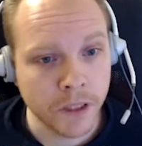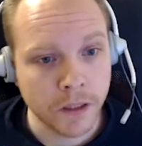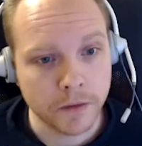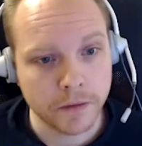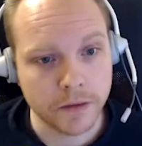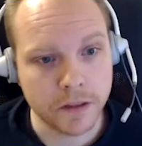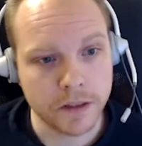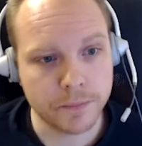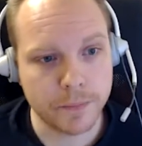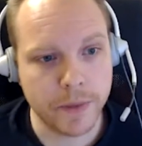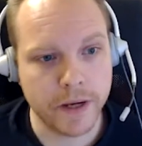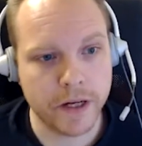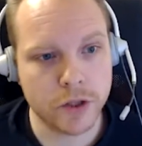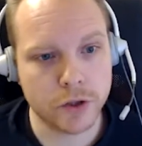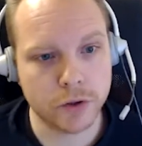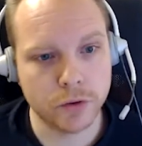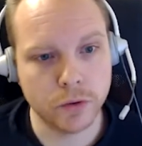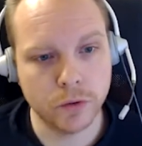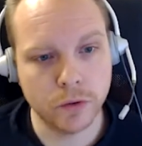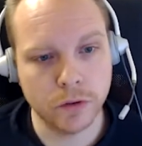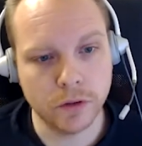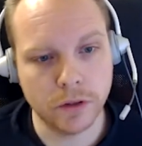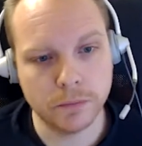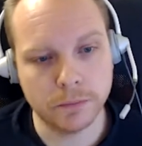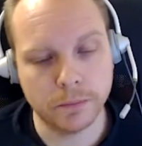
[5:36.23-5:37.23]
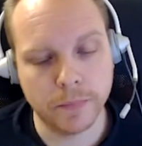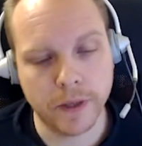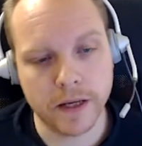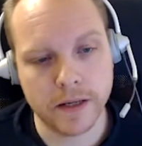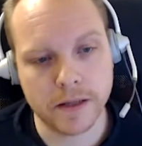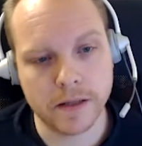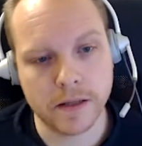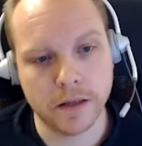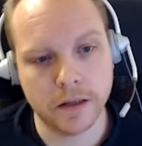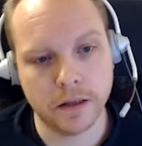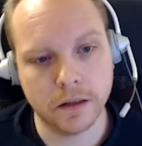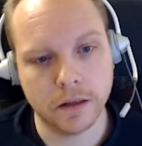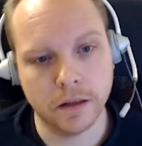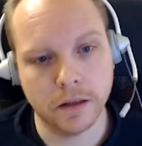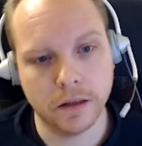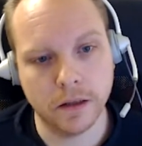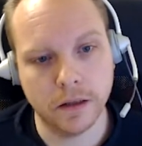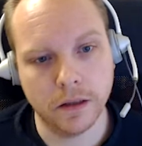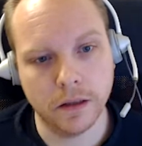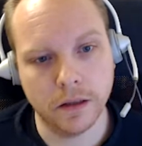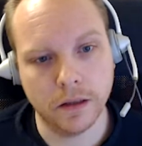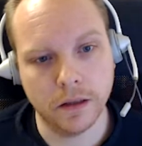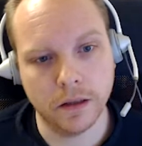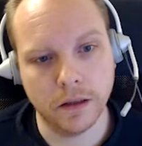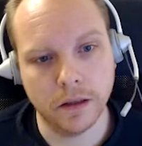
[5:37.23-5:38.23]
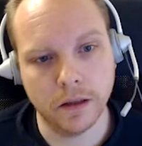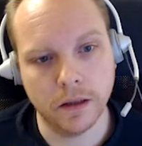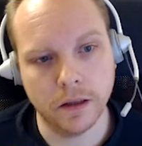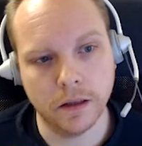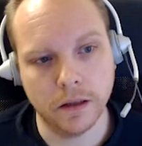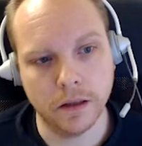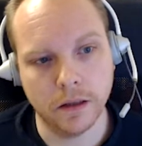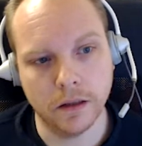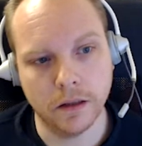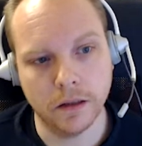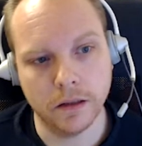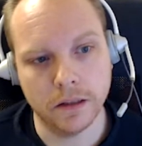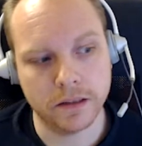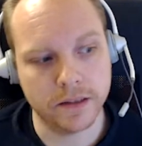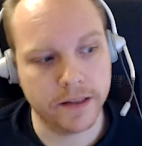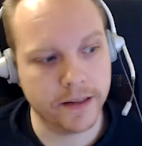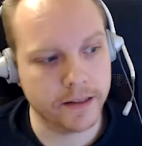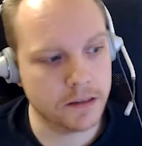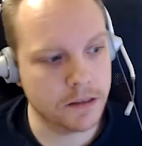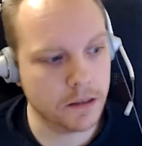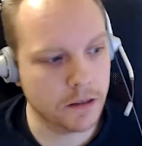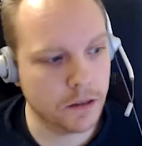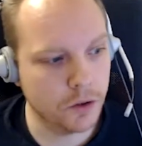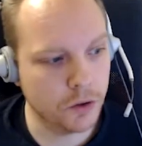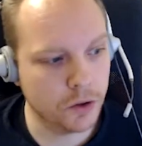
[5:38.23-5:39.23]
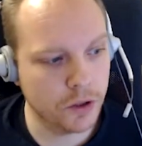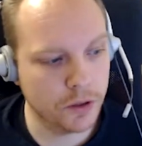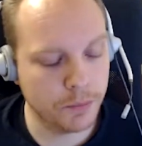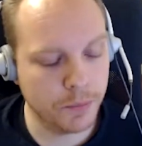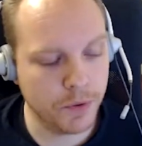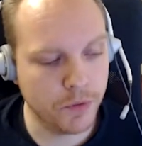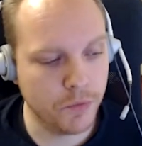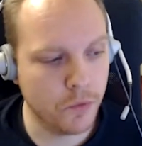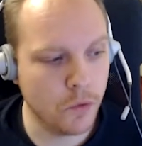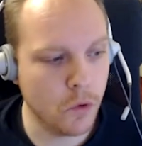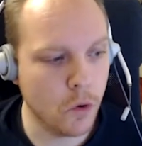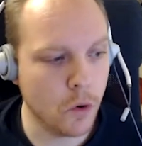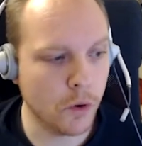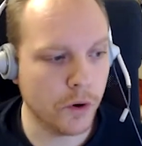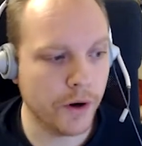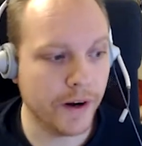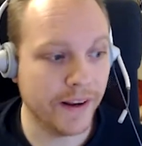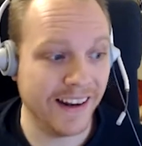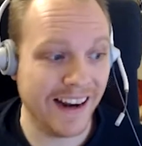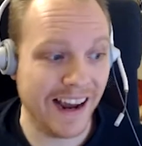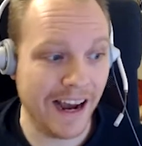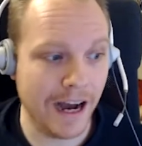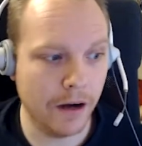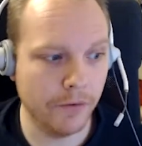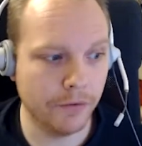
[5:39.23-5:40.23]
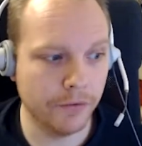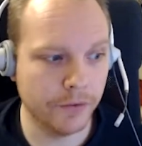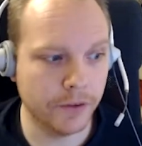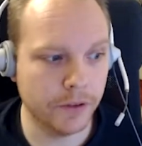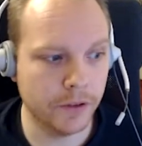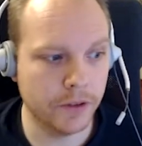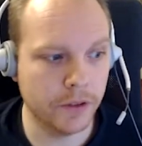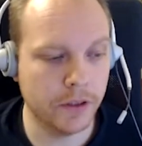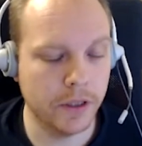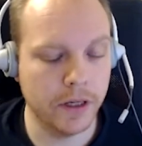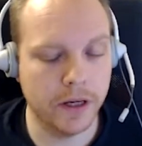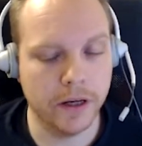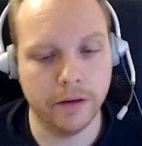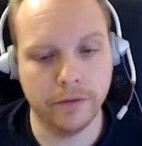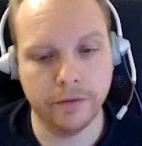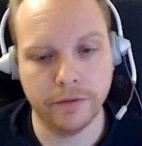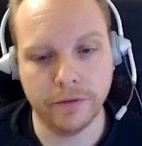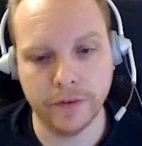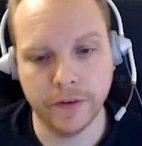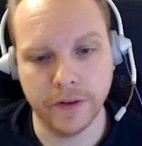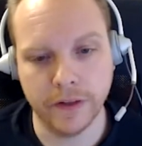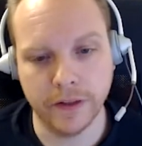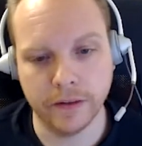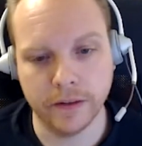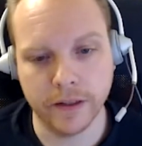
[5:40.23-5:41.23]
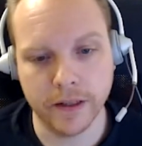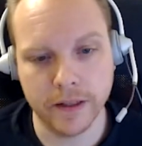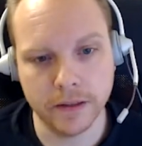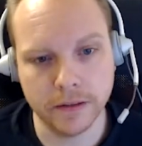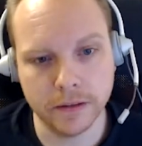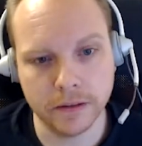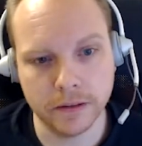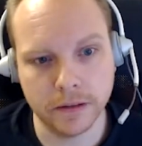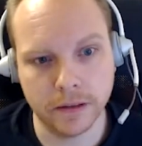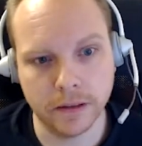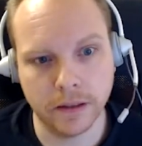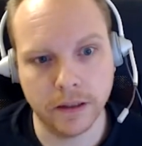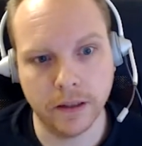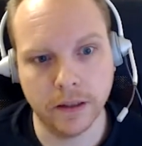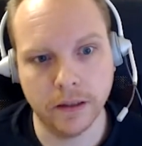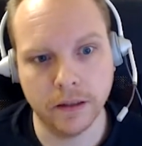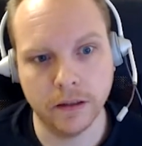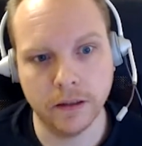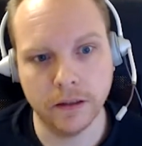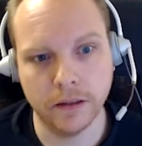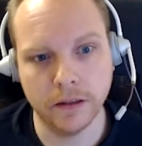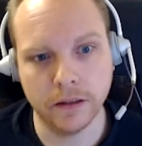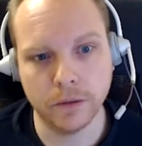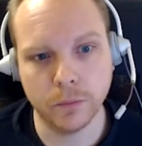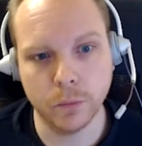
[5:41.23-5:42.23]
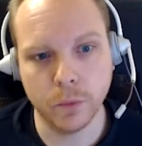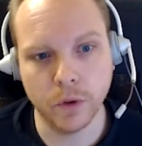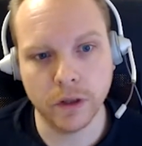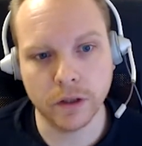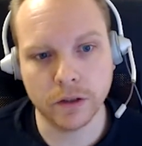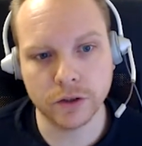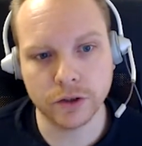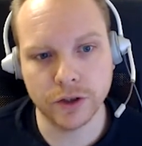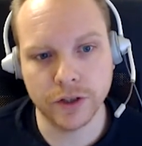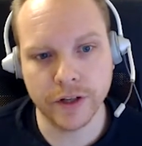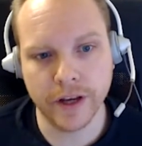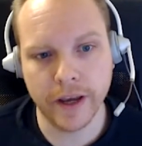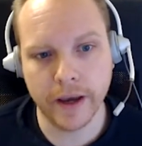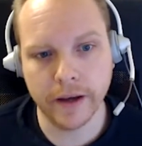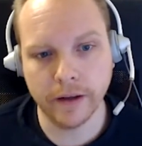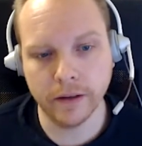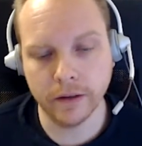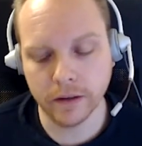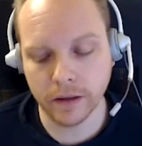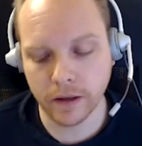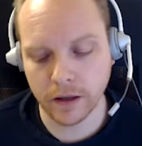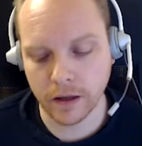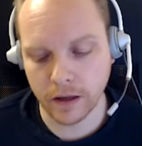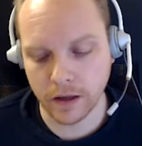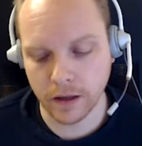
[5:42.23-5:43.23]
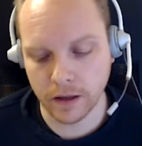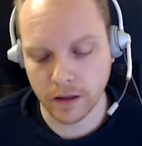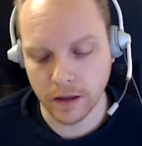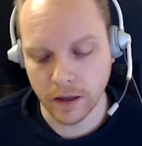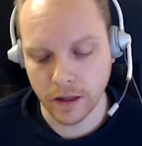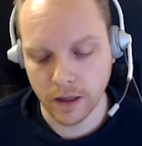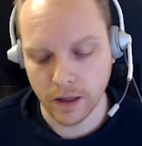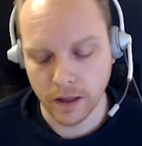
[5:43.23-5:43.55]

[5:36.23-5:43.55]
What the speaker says: This page rule basically is executed before and after every test, and it will create a